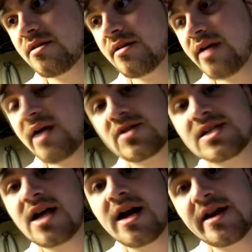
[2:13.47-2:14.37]

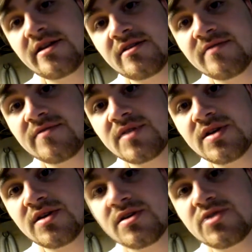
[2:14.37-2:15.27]
outside of
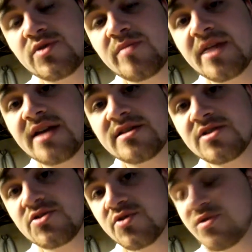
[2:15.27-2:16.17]
the Dreamcast
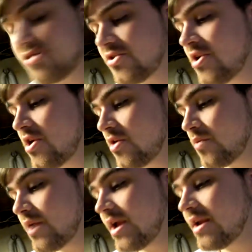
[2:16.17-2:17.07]
controller
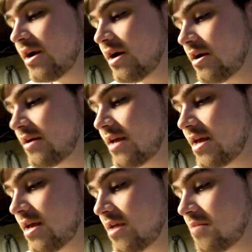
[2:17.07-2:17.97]
ran on
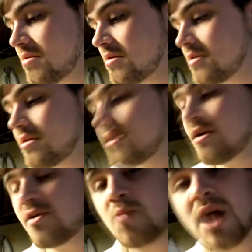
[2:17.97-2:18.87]
a
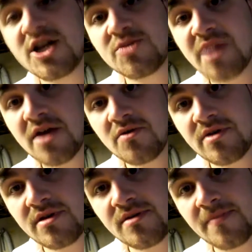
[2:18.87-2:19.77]
watch
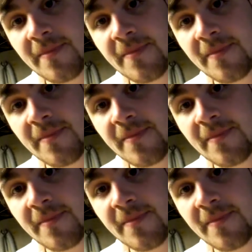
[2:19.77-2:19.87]
battery,